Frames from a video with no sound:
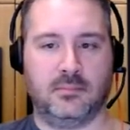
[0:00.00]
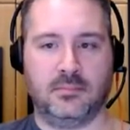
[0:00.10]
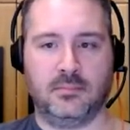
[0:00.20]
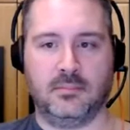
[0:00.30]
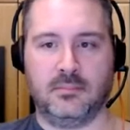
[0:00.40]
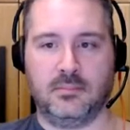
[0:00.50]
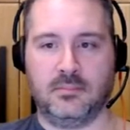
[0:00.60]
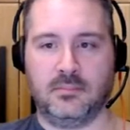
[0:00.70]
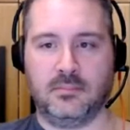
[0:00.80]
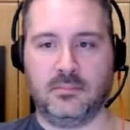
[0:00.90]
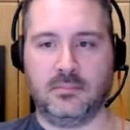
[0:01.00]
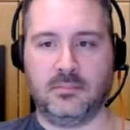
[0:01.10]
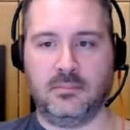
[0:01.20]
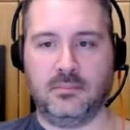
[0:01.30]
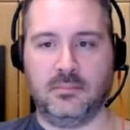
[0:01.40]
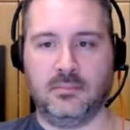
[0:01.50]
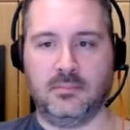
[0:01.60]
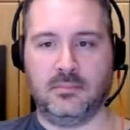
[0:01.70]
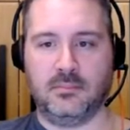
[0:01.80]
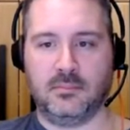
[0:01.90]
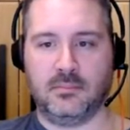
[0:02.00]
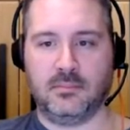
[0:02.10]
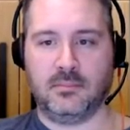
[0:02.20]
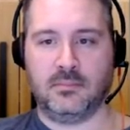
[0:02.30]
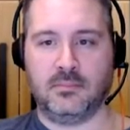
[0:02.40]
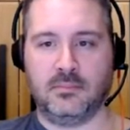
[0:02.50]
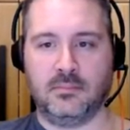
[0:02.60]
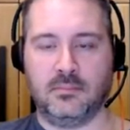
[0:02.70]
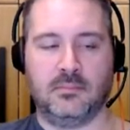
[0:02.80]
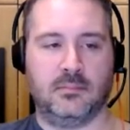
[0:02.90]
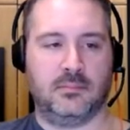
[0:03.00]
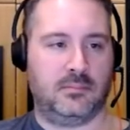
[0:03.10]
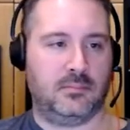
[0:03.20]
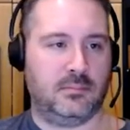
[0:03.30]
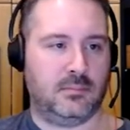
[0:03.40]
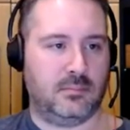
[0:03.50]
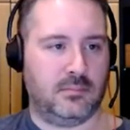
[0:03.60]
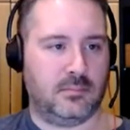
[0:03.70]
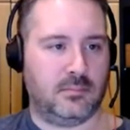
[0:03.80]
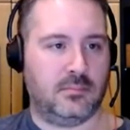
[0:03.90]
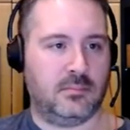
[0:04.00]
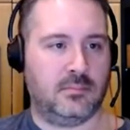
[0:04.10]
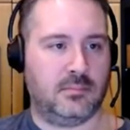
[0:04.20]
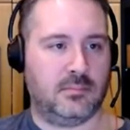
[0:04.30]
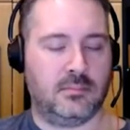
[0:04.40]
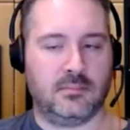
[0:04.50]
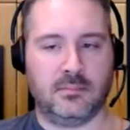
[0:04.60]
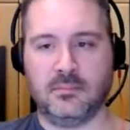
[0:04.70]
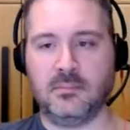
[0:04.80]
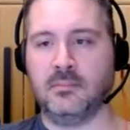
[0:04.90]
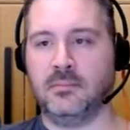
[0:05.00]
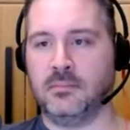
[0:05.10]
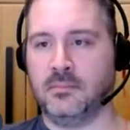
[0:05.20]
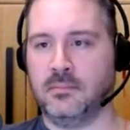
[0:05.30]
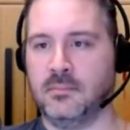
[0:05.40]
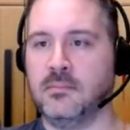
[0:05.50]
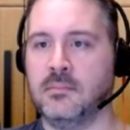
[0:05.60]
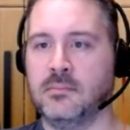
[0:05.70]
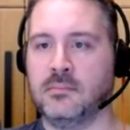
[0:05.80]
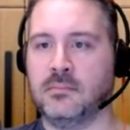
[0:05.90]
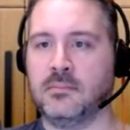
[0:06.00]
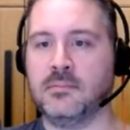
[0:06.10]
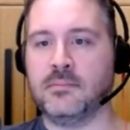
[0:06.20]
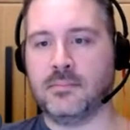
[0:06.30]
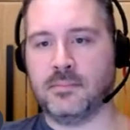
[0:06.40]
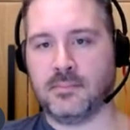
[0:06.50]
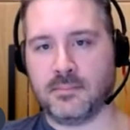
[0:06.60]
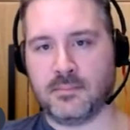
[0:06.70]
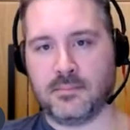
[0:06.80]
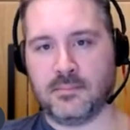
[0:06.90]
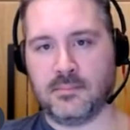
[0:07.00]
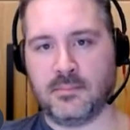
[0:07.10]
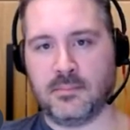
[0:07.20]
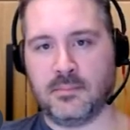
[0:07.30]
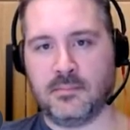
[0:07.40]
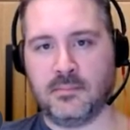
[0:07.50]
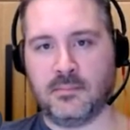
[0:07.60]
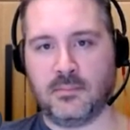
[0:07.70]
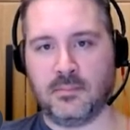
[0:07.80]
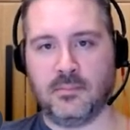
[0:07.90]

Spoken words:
[no speech]